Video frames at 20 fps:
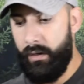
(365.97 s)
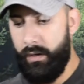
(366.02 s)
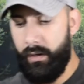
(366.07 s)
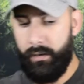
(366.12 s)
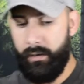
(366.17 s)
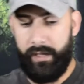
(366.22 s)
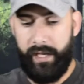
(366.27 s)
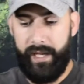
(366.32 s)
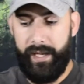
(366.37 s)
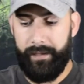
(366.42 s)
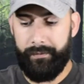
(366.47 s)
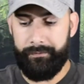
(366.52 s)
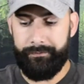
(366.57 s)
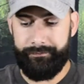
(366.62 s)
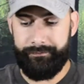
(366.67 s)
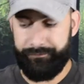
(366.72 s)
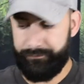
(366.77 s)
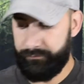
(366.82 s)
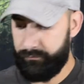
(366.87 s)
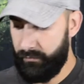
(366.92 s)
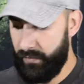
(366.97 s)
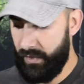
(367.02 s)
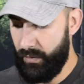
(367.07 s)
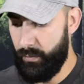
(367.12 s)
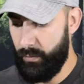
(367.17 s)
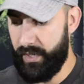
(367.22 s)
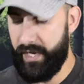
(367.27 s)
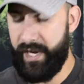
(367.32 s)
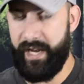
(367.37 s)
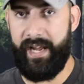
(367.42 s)
Okay,
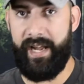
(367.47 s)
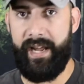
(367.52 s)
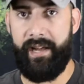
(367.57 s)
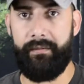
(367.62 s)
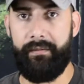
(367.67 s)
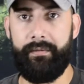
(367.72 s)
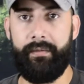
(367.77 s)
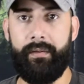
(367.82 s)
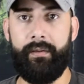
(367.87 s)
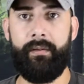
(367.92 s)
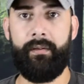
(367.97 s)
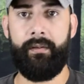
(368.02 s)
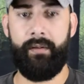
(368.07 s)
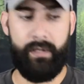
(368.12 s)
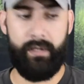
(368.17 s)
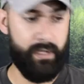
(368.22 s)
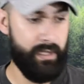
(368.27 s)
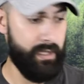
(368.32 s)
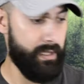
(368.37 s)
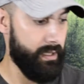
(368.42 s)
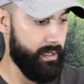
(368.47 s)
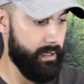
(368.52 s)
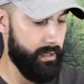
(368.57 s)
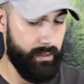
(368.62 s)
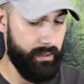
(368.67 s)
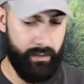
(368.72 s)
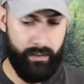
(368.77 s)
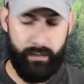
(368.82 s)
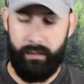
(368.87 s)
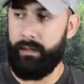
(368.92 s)
what I have,
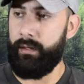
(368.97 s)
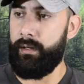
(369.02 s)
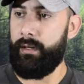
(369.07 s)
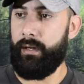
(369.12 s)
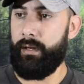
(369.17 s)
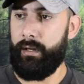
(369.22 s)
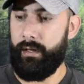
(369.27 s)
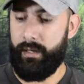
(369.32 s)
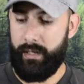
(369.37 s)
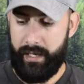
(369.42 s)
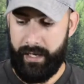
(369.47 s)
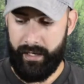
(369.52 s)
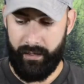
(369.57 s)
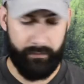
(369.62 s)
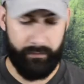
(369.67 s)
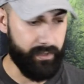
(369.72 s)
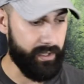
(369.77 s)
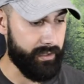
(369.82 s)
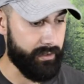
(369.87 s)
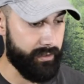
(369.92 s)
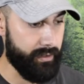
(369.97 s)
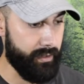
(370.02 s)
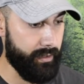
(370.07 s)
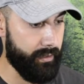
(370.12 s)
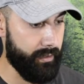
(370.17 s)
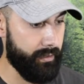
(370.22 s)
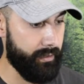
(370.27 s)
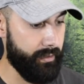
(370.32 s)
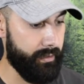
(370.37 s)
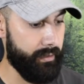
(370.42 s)
Allen wrench,
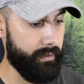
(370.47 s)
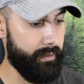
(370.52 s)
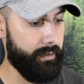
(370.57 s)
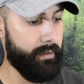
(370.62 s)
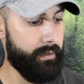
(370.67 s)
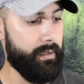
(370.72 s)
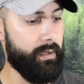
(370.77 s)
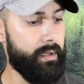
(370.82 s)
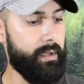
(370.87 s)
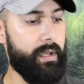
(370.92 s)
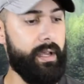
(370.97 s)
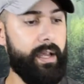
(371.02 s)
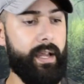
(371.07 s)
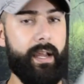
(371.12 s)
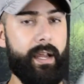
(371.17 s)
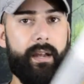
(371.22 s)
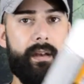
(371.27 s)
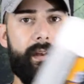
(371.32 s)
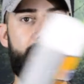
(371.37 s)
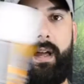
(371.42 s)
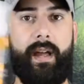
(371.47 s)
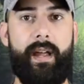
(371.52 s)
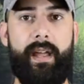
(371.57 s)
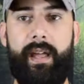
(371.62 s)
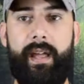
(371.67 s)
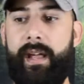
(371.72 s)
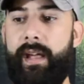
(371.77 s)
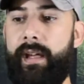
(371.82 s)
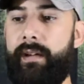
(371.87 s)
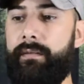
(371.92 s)
and I
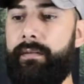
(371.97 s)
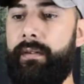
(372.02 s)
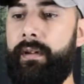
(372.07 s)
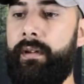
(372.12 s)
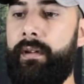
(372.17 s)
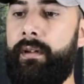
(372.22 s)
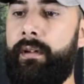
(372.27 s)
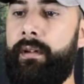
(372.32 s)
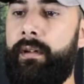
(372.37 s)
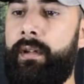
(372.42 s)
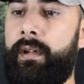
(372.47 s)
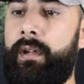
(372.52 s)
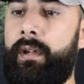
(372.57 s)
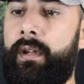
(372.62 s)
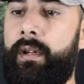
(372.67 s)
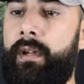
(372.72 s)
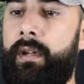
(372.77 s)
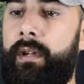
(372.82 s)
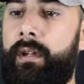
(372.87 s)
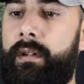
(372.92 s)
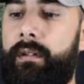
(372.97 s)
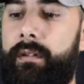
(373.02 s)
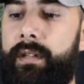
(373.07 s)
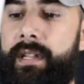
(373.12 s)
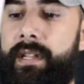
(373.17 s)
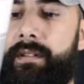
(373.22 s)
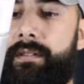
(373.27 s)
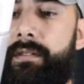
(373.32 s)
have Clean